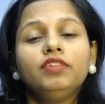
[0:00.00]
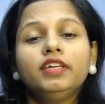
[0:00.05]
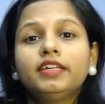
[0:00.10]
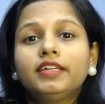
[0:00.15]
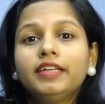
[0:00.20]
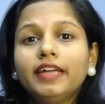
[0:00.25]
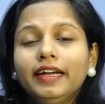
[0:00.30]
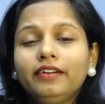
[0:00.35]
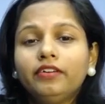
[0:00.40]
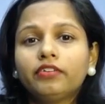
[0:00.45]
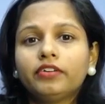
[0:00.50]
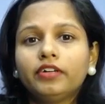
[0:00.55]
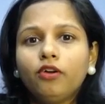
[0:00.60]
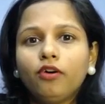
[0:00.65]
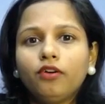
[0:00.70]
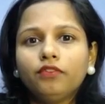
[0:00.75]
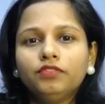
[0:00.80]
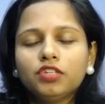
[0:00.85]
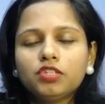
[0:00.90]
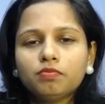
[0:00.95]
we get rid
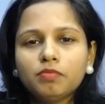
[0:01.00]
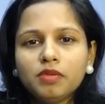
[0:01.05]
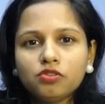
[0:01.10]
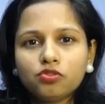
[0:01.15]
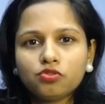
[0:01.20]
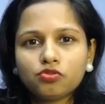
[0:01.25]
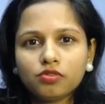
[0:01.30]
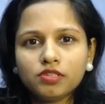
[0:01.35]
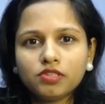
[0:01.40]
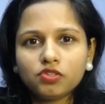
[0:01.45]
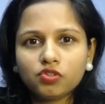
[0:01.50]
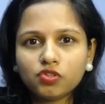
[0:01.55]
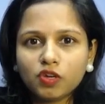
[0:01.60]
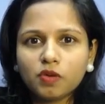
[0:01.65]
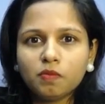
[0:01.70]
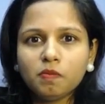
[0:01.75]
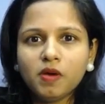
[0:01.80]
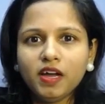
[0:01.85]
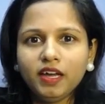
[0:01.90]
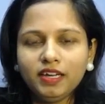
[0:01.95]
of this menstrual
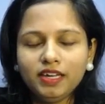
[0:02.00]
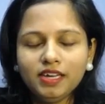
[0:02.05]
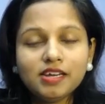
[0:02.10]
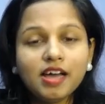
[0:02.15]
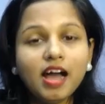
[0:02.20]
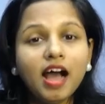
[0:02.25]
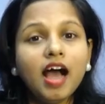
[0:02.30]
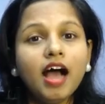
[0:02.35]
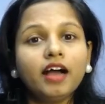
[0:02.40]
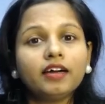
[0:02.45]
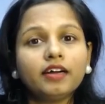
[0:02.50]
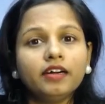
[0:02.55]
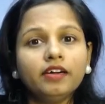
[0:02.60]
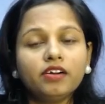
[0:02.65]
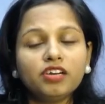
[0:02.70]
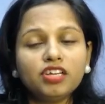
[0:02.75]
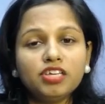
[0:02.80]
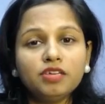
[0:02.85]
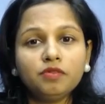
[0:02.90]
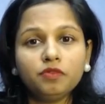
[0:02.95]
stigma in our
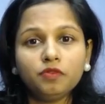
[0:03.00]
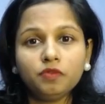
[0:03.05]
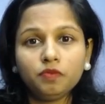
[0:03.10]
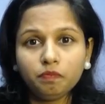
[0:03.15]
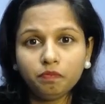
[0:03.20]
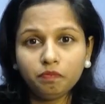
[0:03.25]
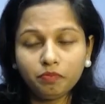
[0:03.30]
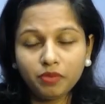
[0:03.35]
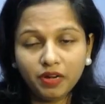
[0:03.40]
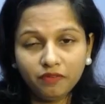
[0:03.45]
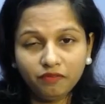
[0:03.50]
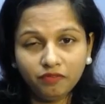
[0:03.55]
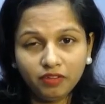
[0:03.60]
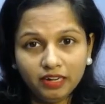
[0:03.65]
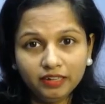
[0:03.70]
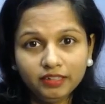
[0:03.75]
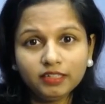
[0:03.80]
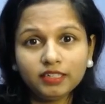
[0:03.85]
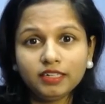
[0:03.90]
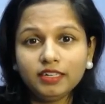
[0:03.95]
country,
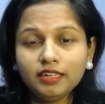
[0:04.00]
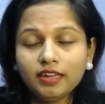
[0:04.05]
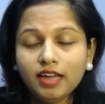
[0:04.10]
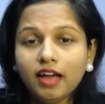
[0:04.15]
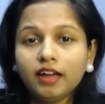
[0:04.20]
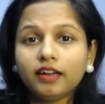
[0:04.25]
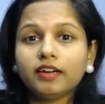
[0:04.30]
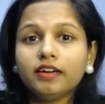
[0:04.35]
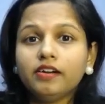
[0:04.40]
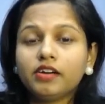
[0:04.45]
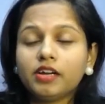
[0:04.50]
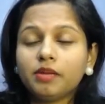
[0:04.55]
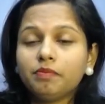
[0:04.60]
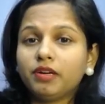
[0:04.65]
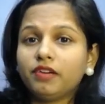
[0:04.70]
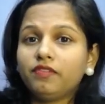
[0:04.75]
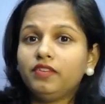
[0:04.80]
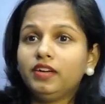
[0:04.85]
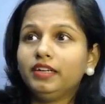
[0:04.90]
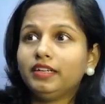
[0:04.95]
prevalent in our country,
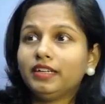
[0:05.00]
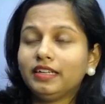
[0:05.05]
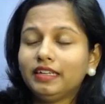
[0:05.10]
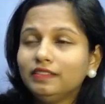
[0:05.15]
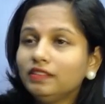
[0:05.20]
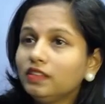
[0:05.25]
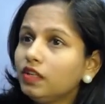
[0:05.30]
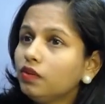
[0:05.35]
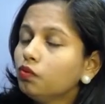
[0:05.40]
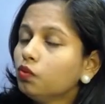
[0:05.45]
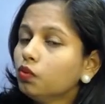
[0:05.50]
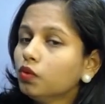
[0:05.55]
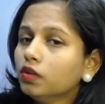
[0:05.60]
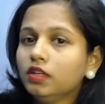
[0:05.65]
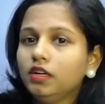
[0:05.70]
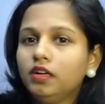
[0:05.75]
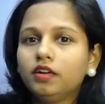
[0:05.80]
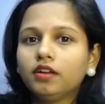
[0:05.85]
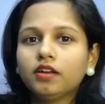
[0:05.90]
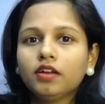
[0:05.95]
prevalent in the
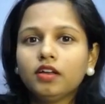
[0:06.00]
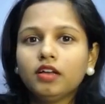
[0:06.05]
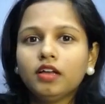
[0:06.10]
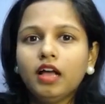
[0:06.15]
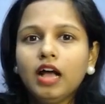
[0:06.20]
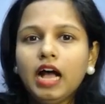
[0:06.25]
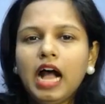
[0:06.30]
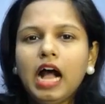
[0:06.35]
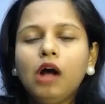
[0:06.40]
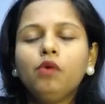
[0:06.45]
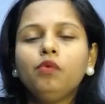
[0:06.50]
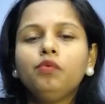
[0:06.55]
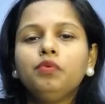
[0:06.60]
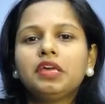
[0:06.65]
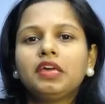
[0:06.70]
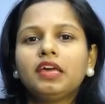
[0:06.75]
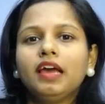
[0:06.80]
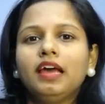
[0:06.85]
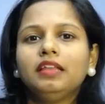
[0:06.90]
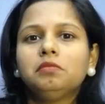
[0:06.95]
world? How
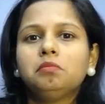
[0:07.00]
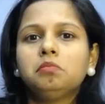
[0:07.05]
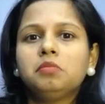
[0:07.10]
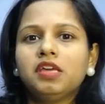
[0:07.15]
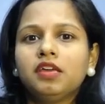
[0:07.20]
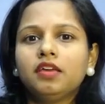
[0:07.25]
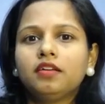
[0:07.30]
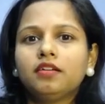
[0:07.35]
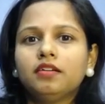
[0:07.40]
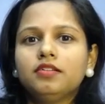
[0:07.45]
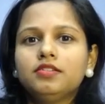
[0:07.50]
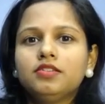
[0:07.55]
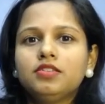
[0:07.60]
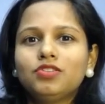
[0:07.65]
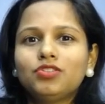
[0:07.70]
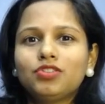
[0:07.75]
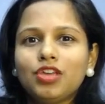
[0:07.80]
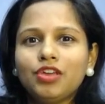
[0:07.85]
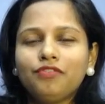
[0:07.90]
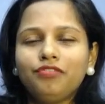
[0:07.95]
we can make a
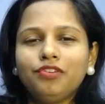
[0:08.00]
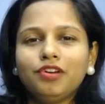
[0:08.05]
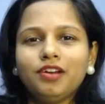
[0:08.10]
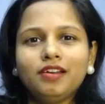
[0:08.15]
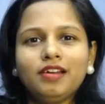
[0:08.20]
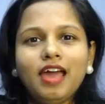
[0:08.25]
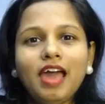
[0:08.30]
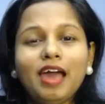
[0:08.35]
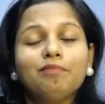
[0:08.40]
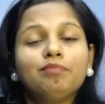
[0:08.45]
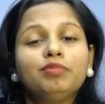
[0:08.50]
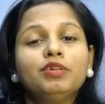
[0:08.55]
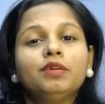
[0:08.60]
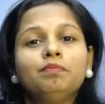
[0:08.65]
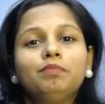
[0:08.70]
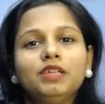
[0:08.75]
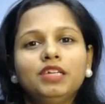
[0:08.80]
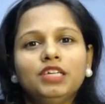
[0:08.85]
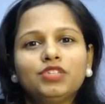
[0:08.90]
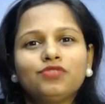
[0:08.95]
safer and a happier
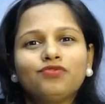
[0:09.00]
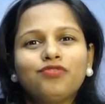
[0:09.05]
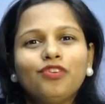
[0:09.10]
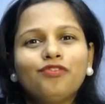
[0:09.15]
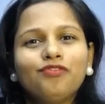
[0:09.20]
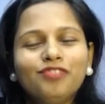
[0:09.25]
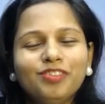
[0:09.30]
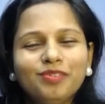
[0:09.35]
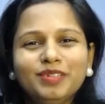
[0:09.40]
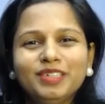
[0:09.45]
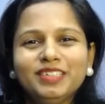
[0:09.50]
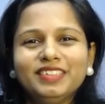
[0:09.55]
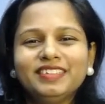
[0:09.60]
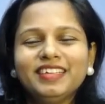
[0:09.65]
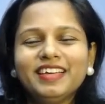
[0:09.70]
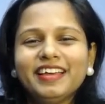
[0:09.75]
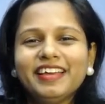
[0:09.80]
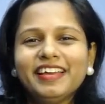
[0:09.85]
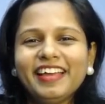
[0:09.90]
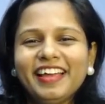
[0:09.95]
place for women?
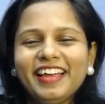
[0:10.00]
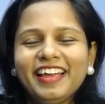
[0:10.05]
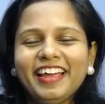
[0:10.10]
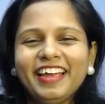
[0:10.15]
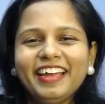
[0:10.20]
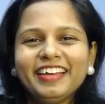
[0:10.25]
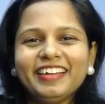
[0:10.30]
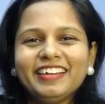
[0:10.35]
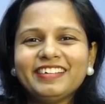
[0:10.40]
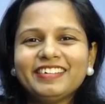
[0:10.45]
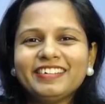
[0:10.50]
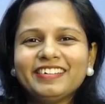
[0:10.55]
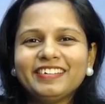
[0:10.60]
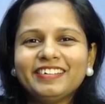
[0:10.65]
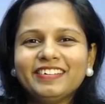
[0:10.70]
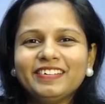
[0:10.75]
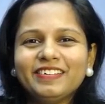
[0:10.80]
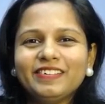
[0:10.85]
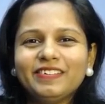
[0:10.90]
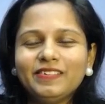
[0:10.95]
And
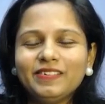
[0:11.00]
uh,